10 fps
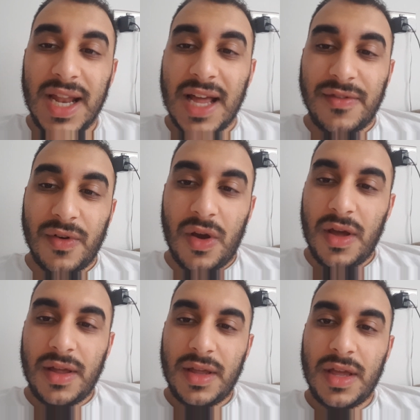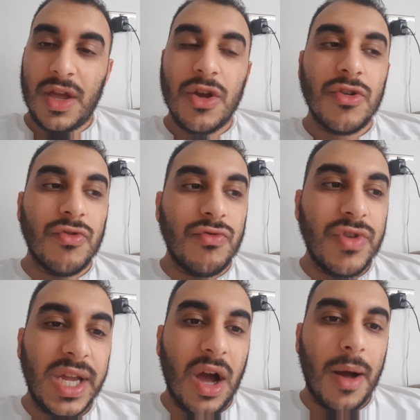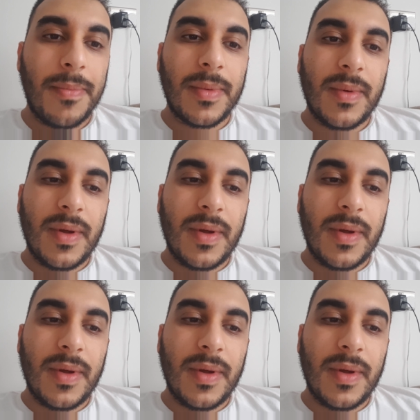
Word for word: advert, ring up.